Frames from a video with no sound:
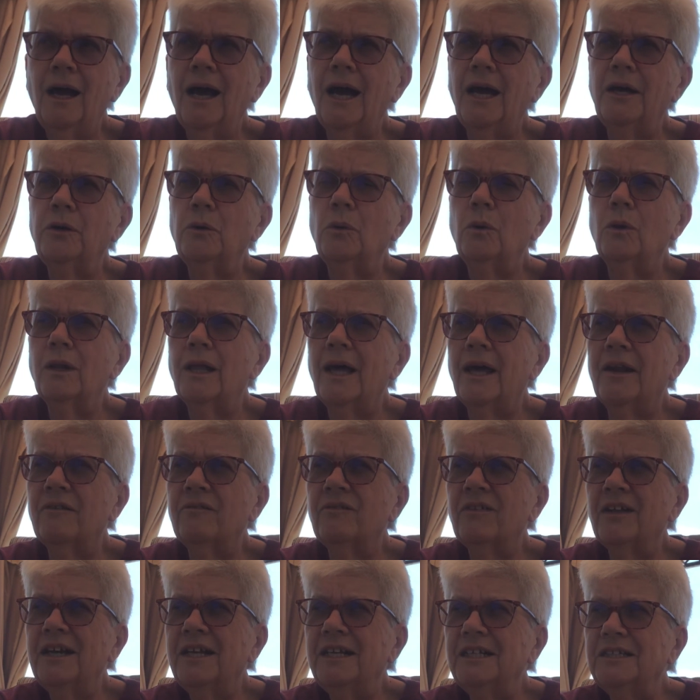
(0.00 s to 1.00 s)
I know a lot of
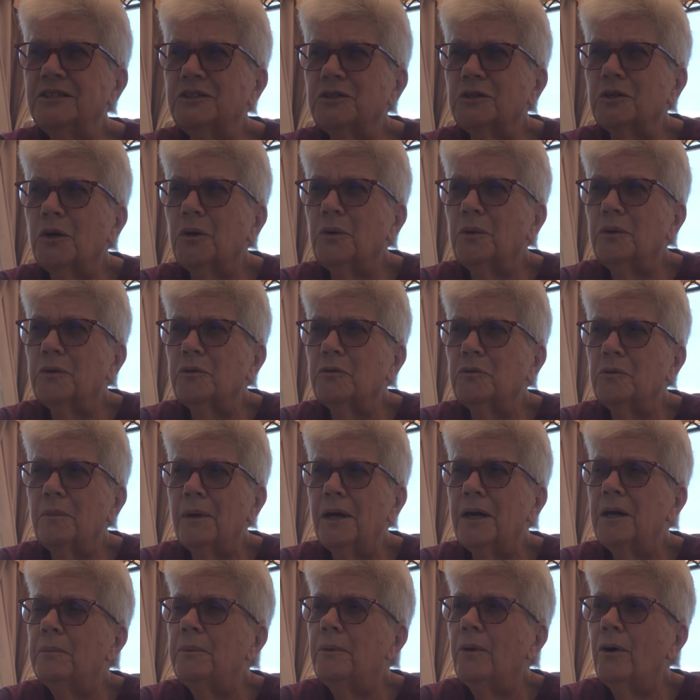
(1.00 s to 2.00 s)
ladies are going through
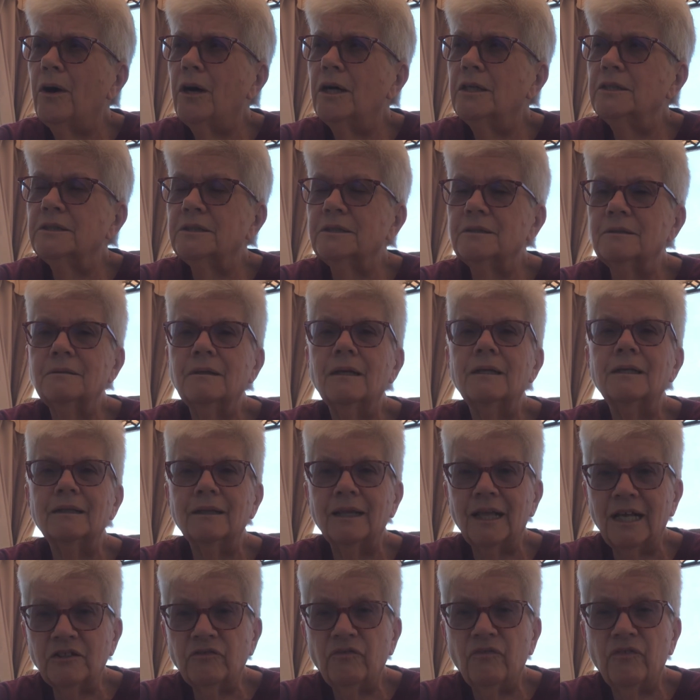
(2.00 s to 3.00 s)
menopause.
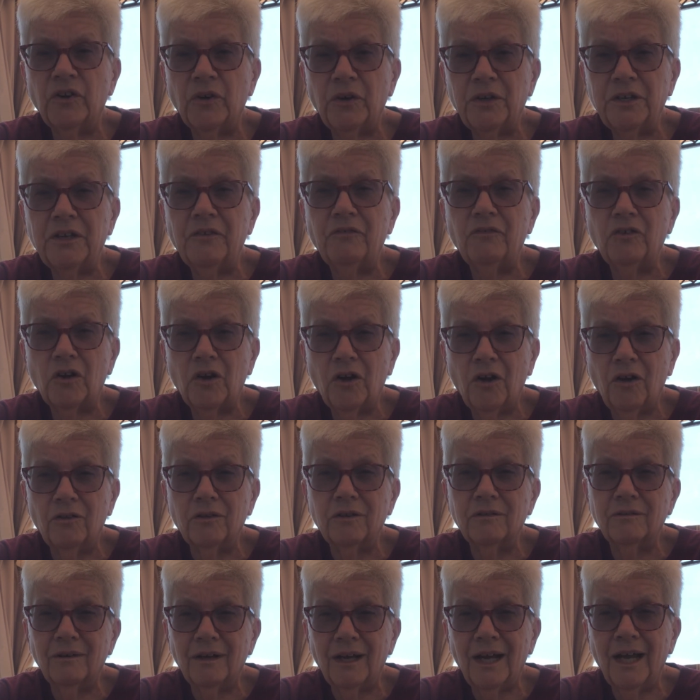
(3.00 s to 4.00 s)
That's very difficult.
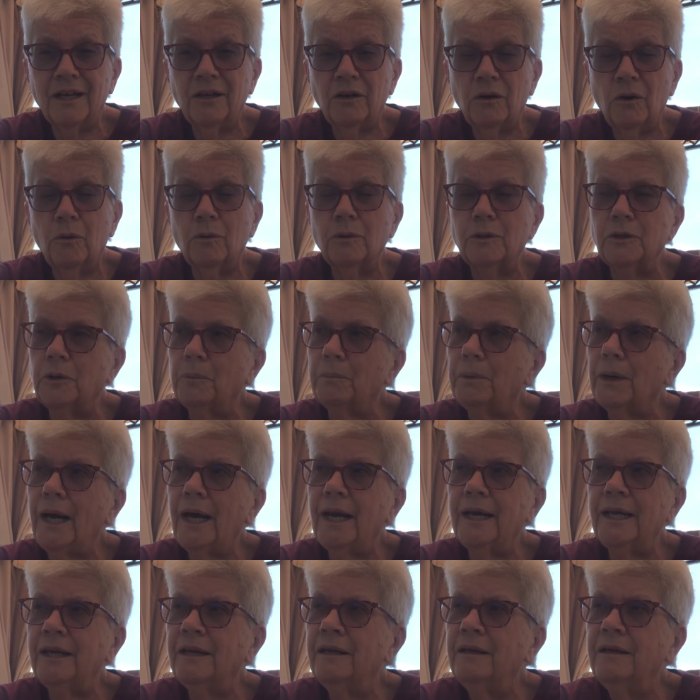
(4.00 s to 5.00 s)
I know your
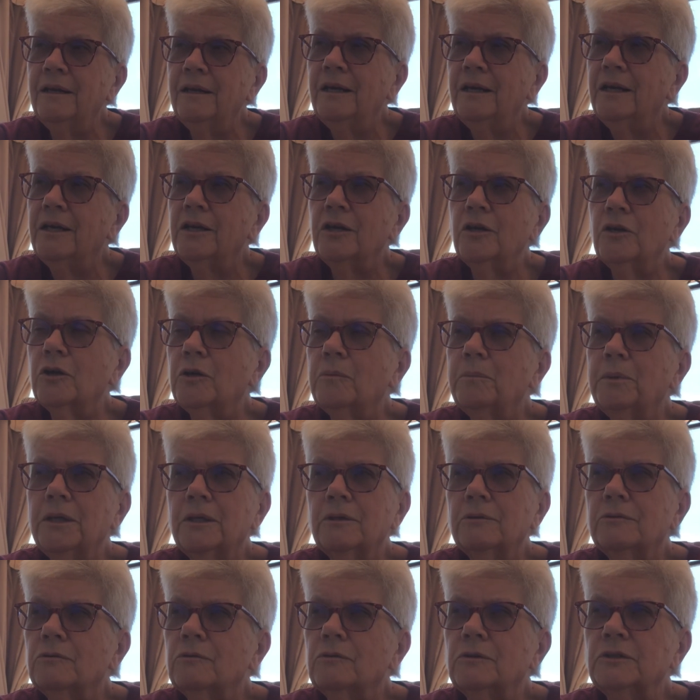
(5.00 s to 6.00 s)
body, you could be
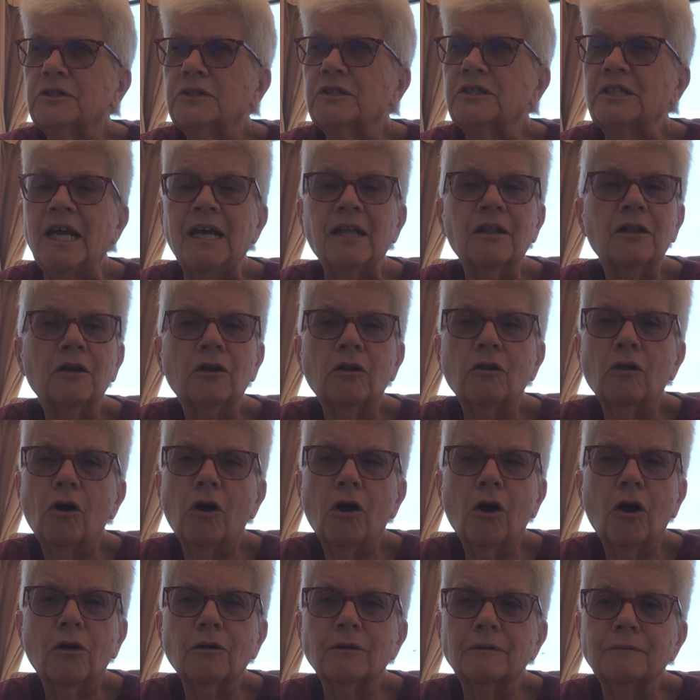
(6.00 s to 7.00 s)
sailing
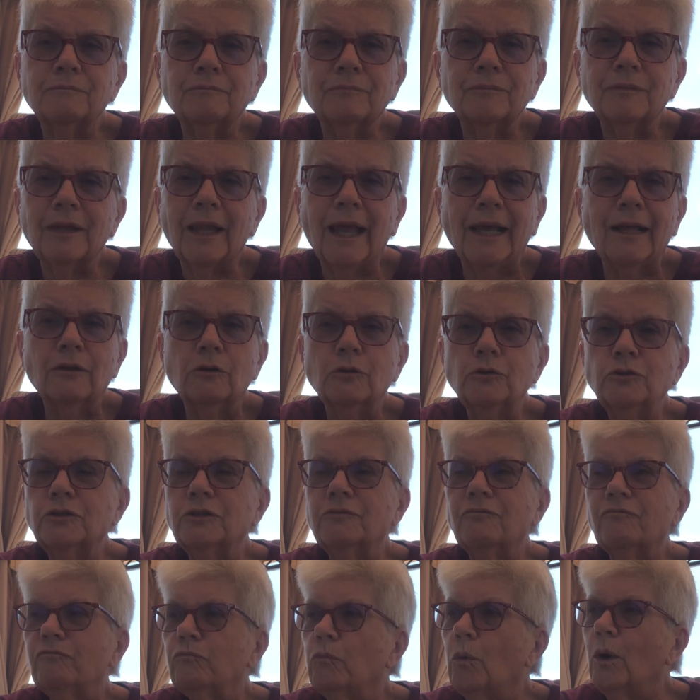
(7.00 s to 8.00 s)
along, like
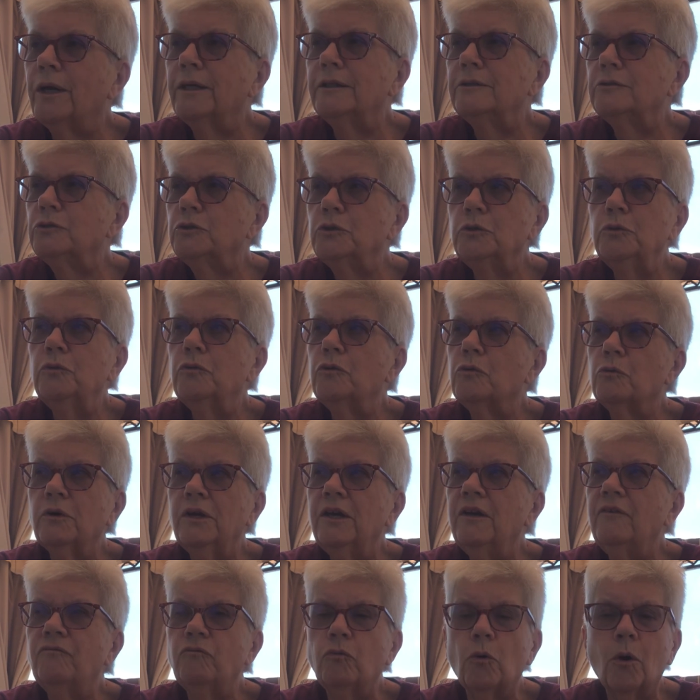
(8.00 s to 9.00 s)
losing one, two,
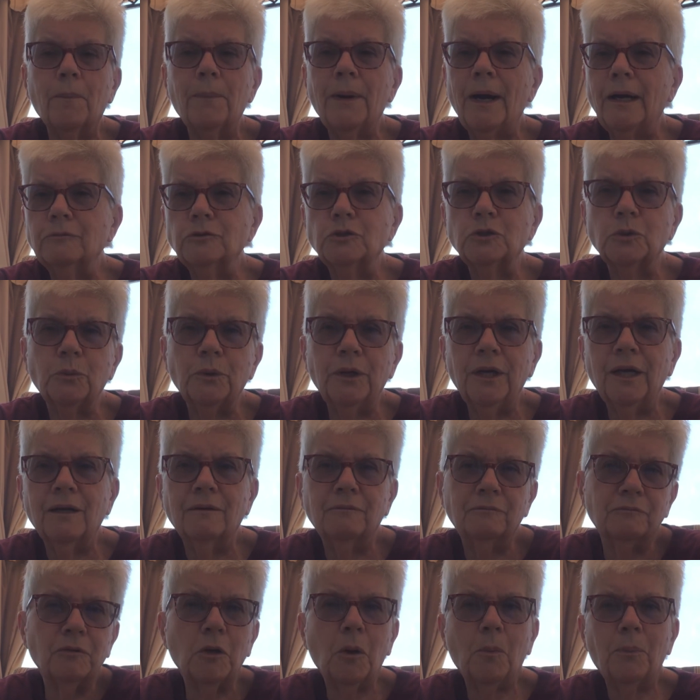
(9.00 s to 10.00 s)
three, four pounds a week,
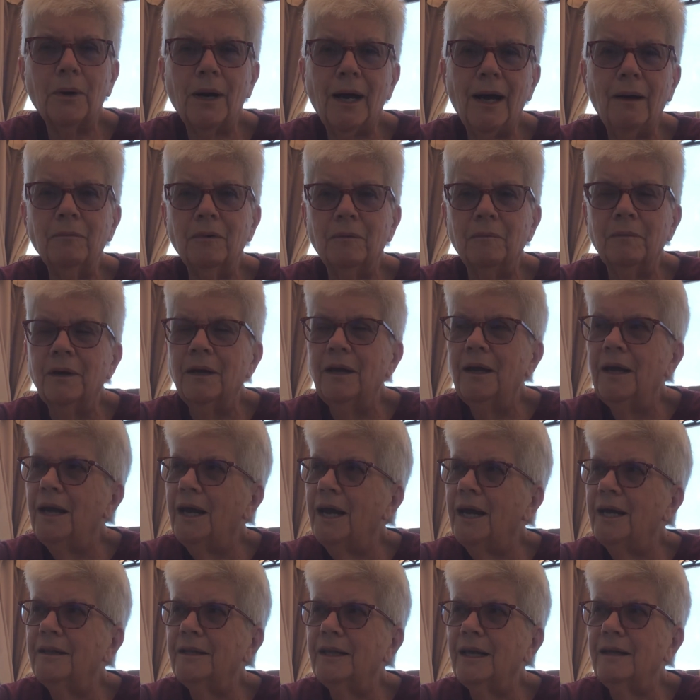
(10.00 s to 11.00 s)
no problem.
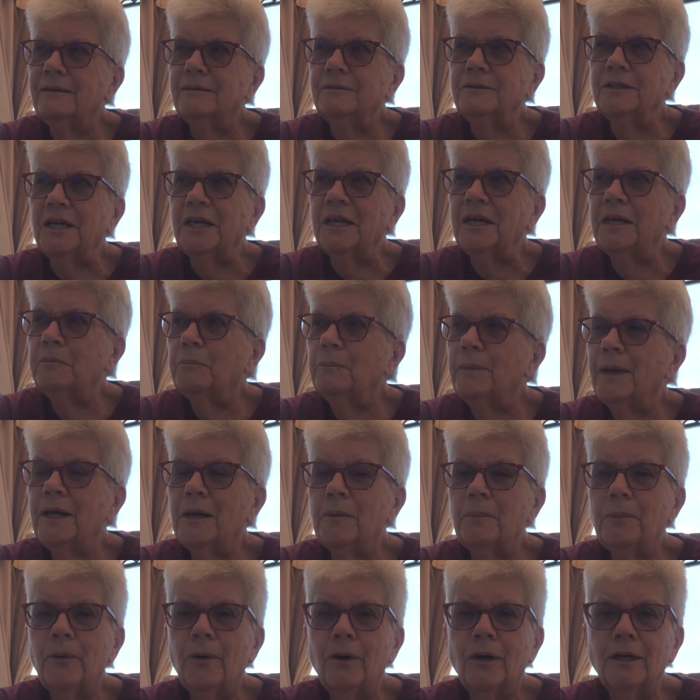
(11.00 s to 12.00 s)
And then you hit
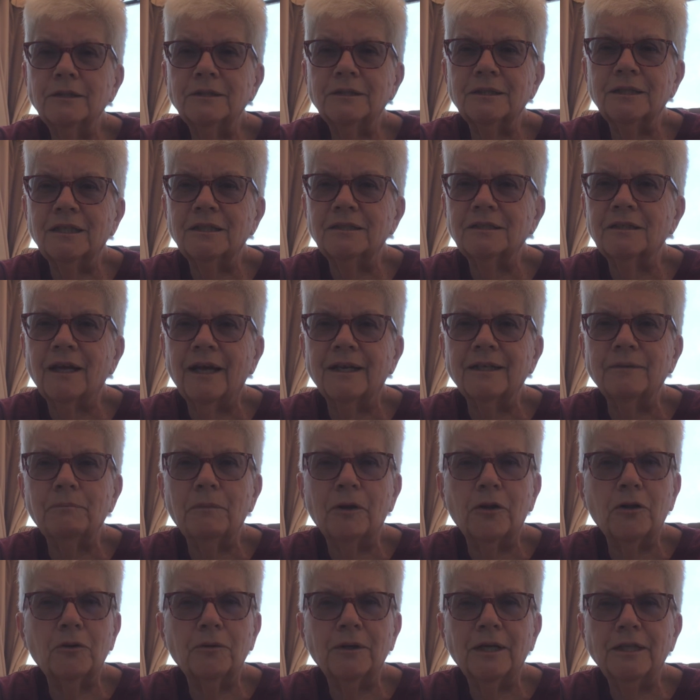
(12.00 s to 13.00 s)
menopause and it's like
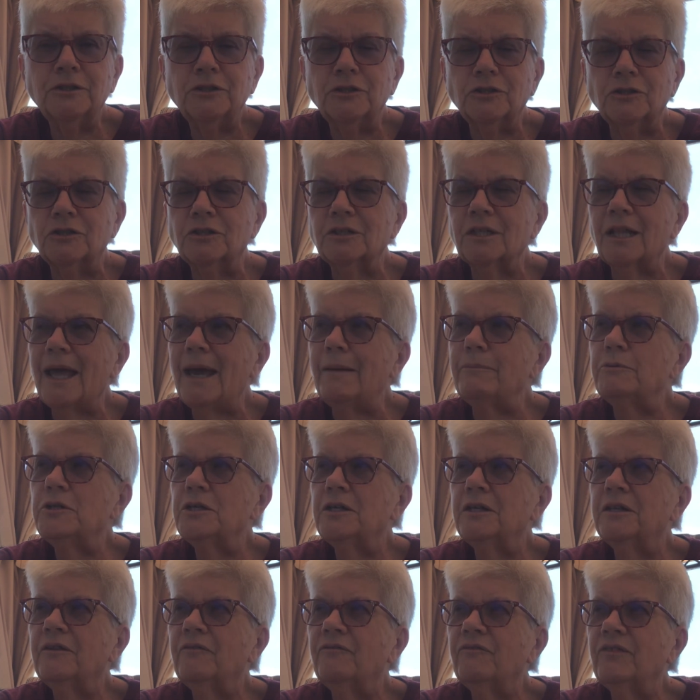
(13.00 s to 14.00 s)
Mother Nature slapped you
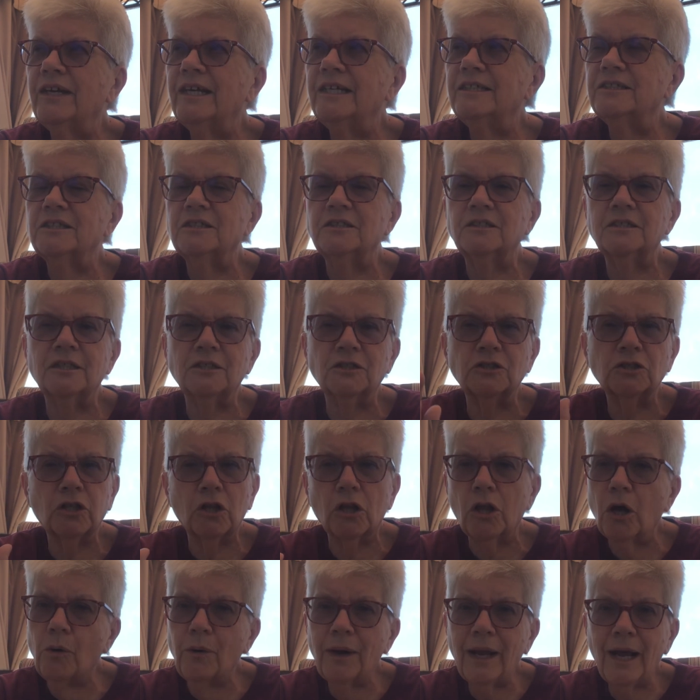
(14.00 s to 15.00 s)
in the face and said,
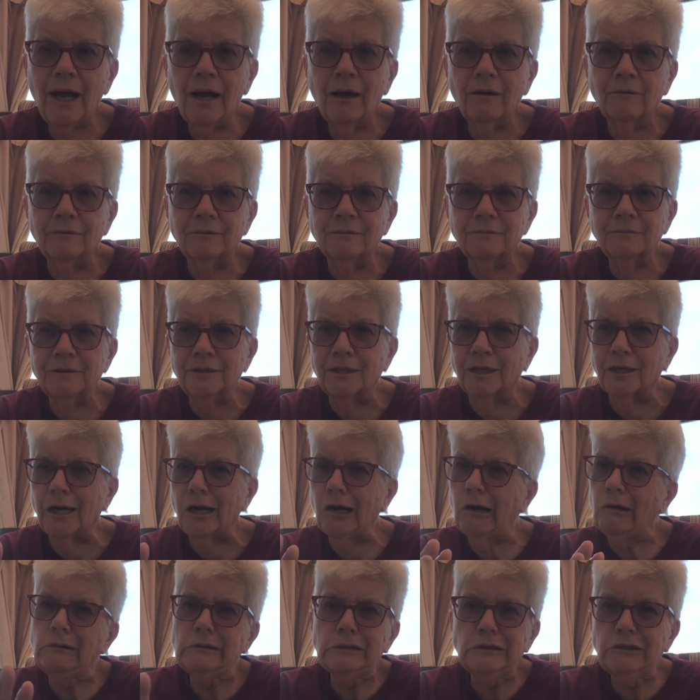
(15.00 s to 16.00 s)
slow down, you're
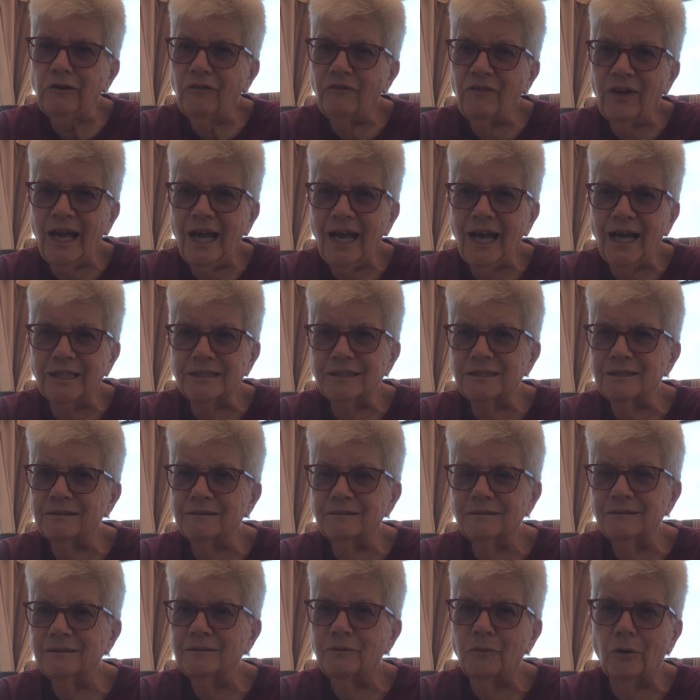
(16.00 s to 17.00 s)
going too fast.
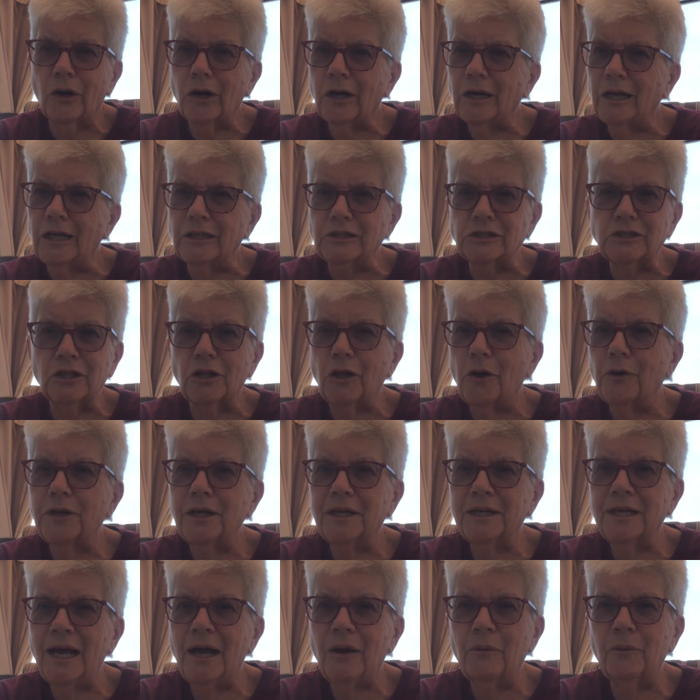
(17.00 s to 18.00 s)
We're going to slow you
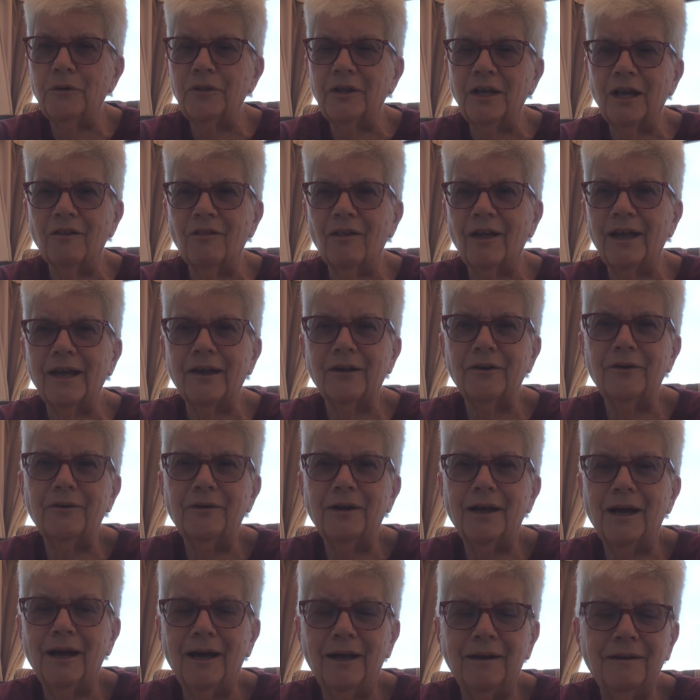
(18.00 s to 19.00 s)
down whether you like it or
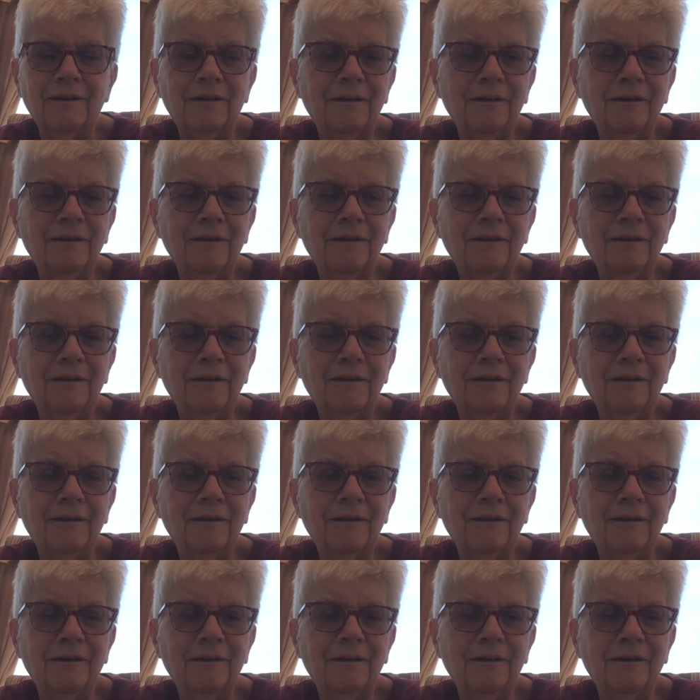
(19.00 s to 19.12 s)
not.